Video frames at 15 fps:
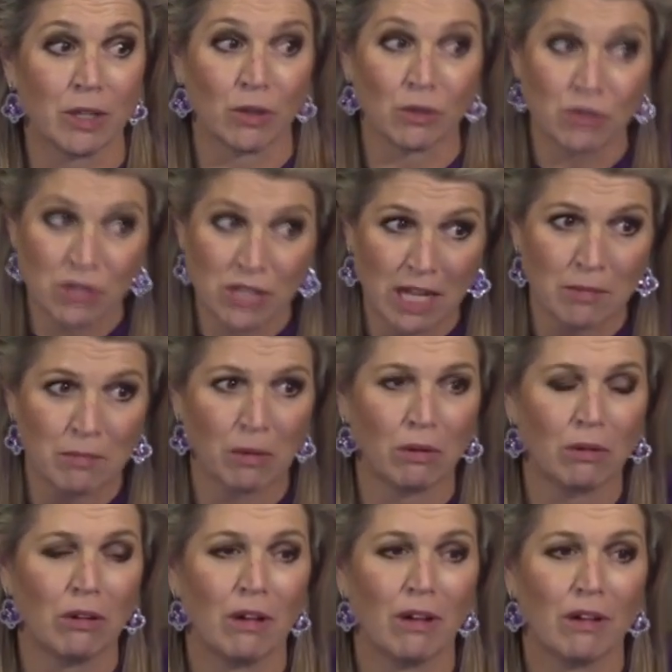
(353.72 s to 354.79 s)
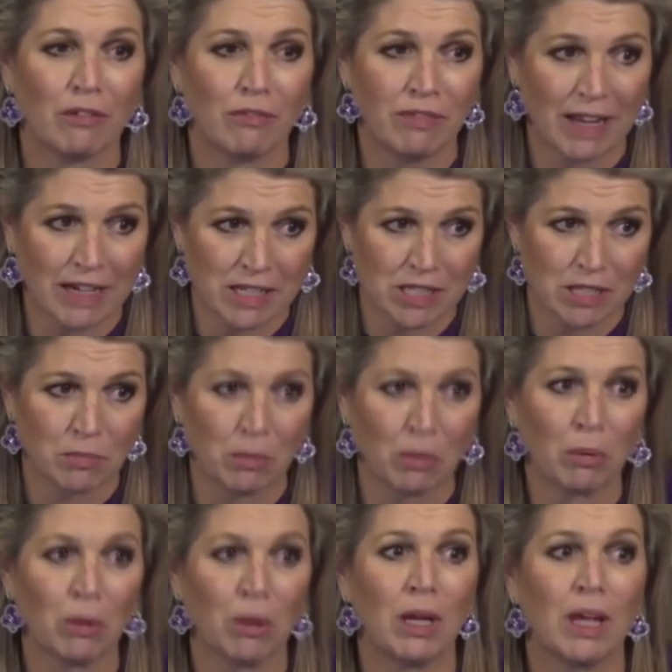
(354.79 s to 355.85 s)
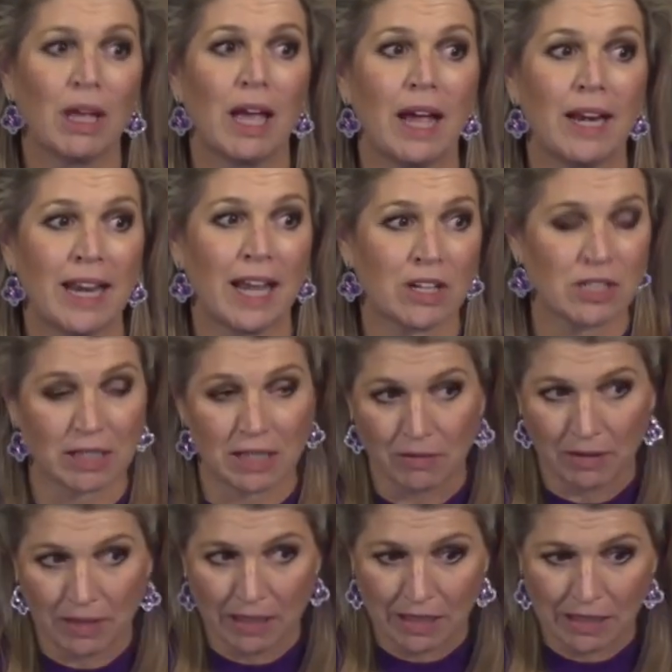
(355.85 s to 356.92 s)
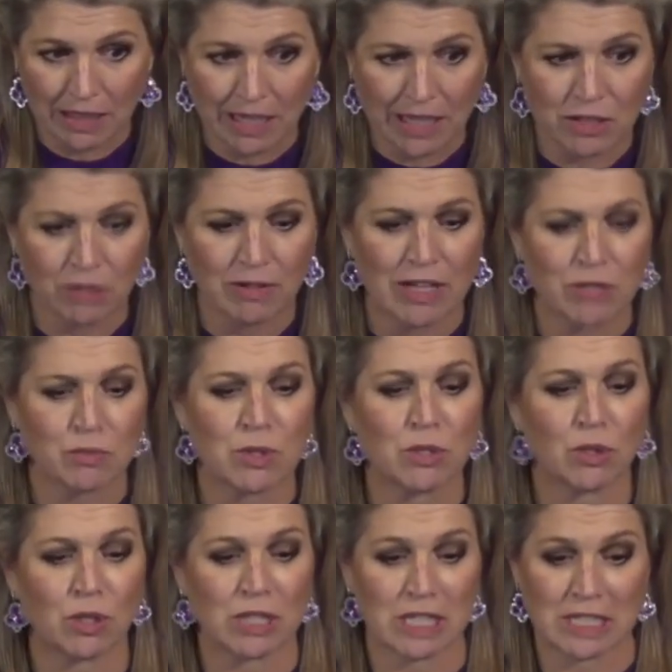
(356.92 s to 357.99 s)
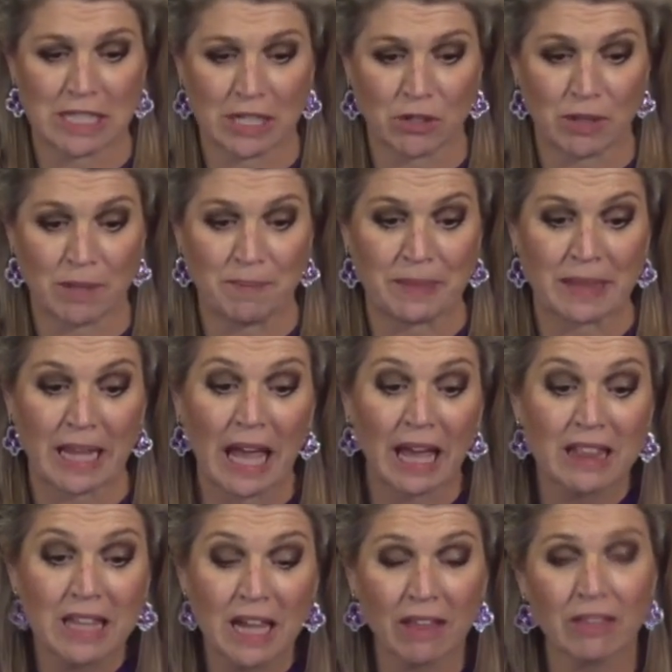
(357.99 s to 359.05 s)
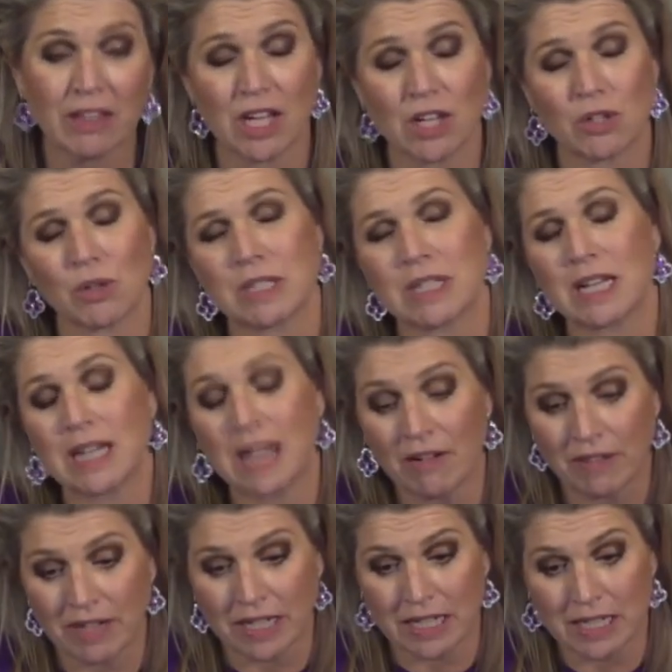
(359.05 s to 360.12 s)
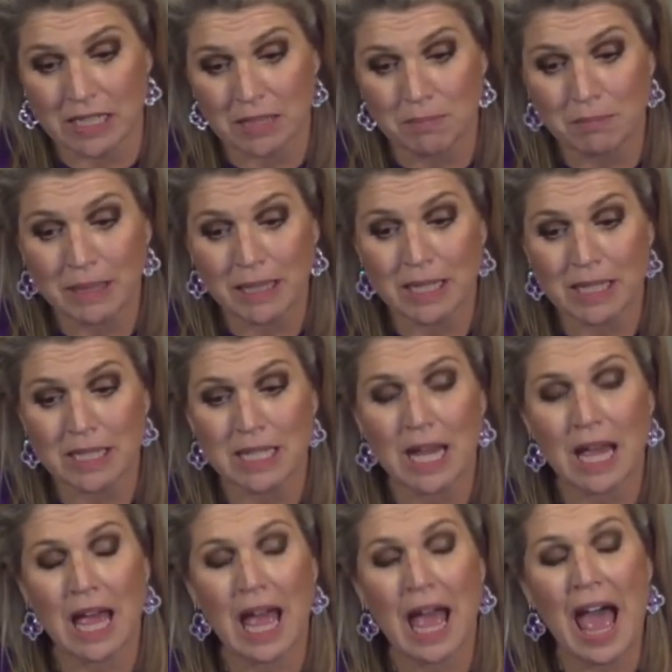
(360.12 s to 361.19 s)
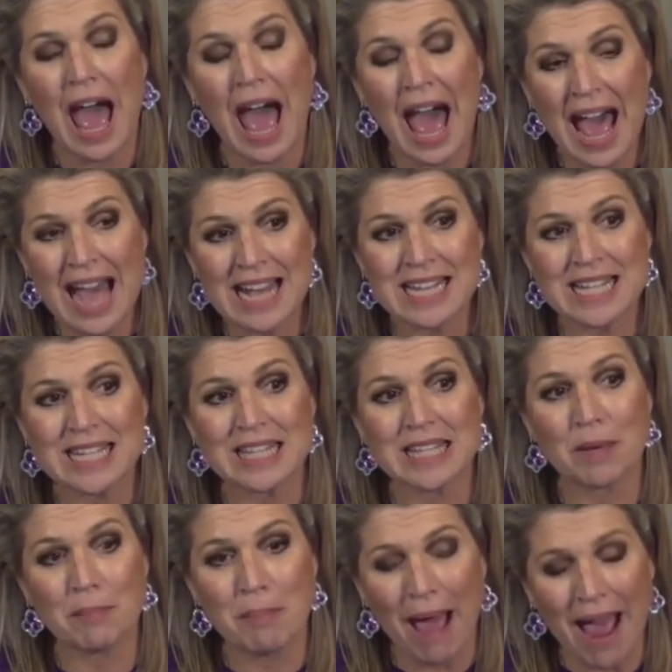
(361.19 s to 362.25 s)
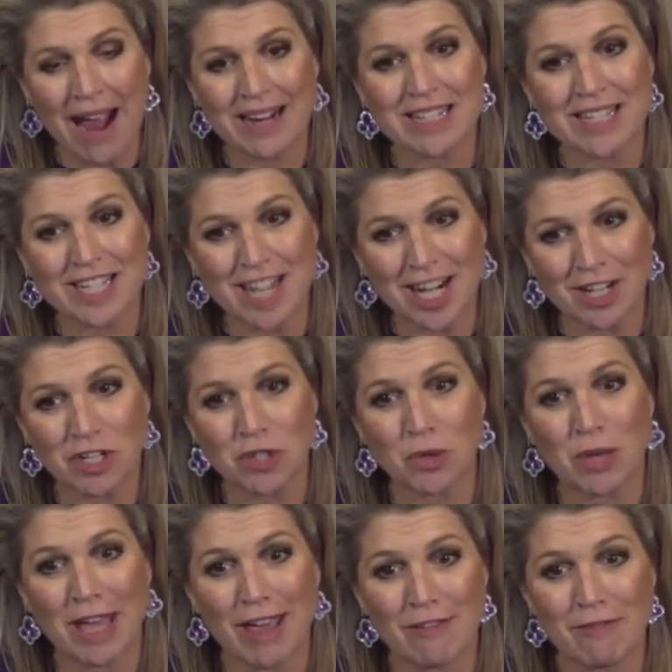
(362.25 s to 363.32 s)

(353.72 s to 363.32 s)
you know, stable, flexible, and actually giving the lender of last resort, etc. And the other issue is the governance, because as the bank started to